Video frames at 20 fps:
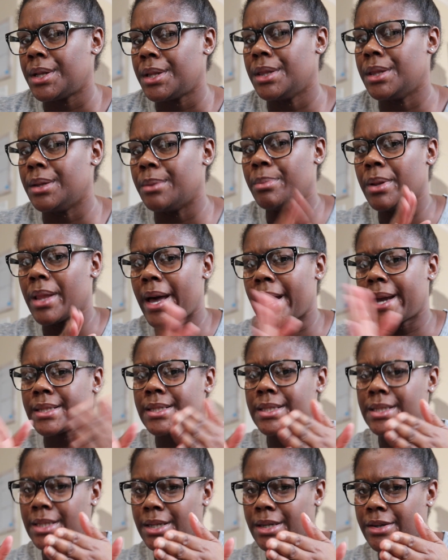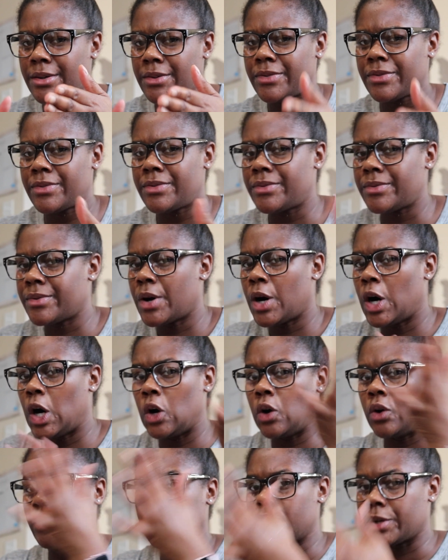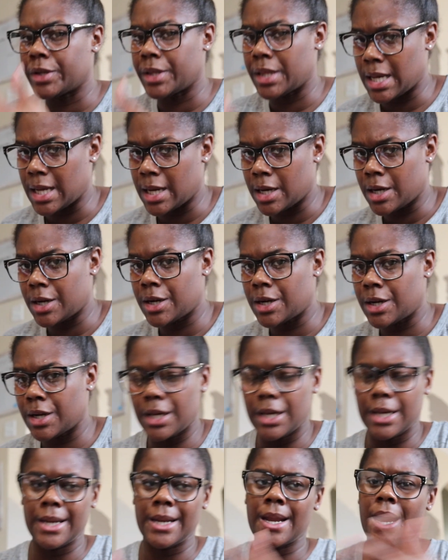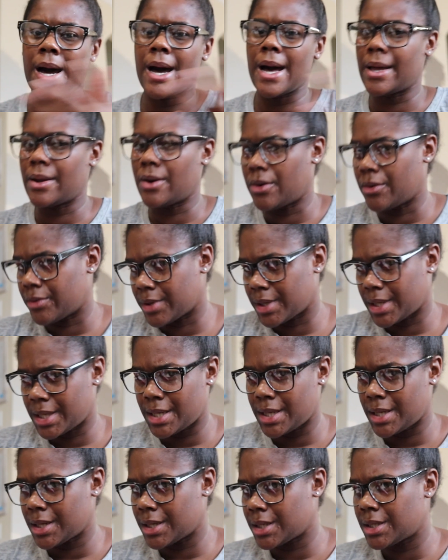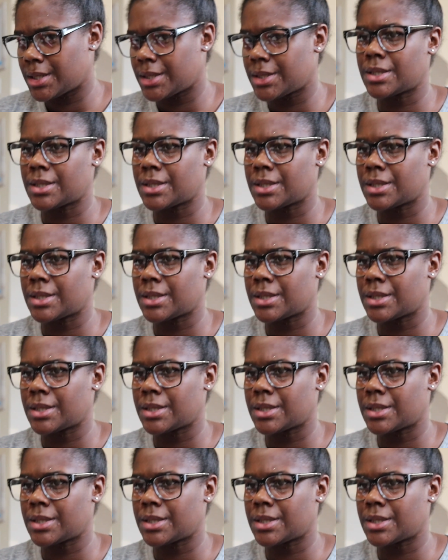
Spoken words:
the black stuff over there, not over here.